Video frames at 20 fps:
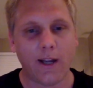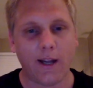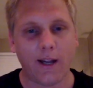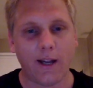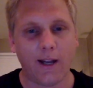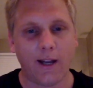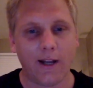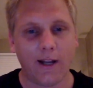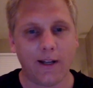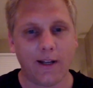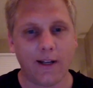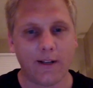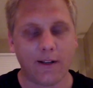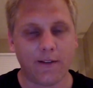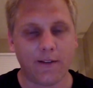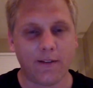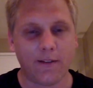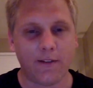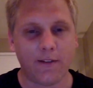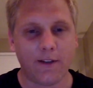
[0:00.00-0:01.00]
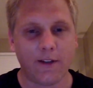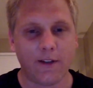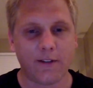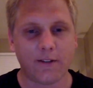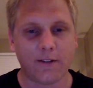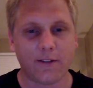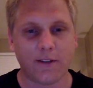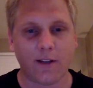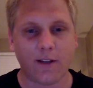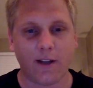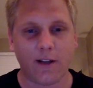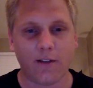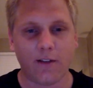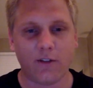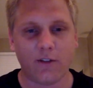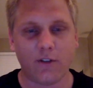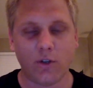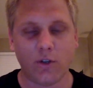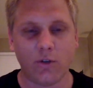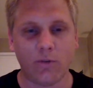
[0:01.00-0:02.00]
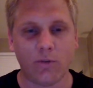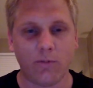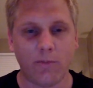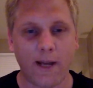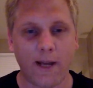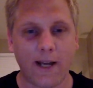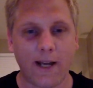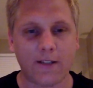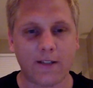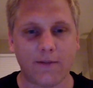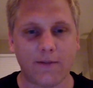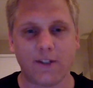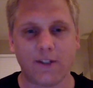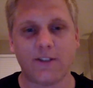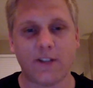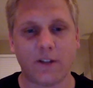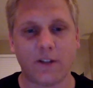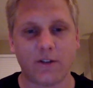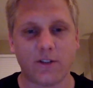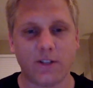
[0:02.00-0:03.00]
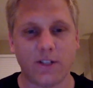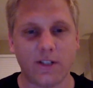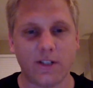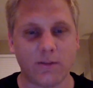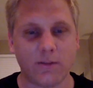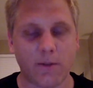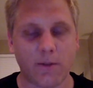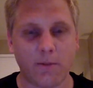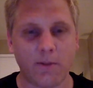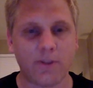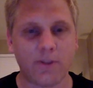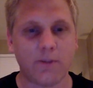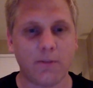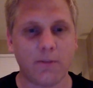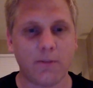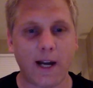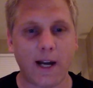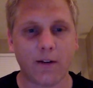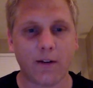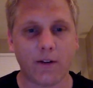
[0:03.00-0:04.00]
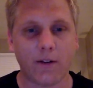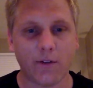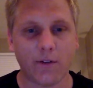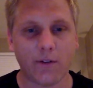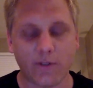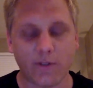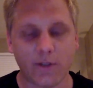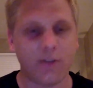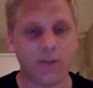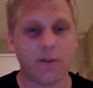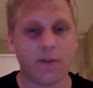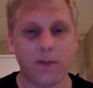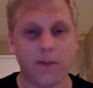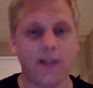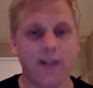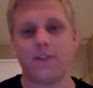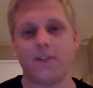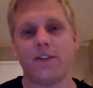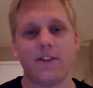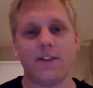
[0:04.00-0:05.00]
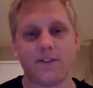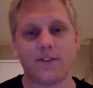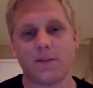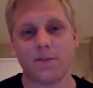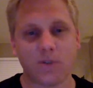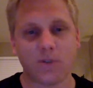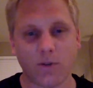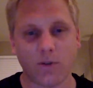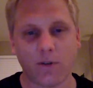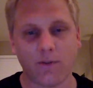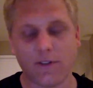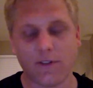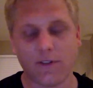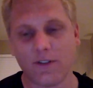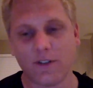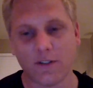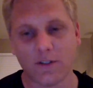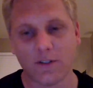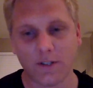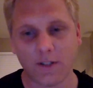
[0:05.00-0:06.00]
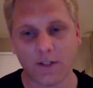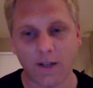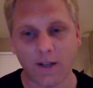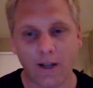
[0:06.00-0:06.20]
and this 2 massive Excel sheets with a bunch of macros to make some sort of decision.